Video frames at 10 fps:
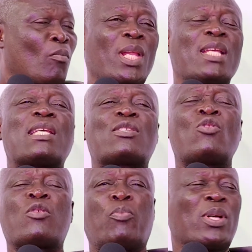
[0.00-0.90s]
It is
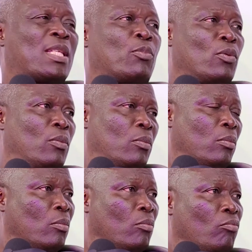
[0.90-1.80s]
not possible.
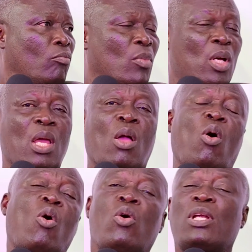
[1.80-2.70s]

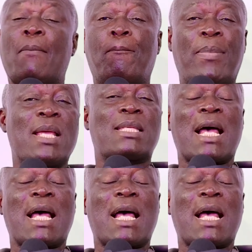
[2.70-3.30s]
All the best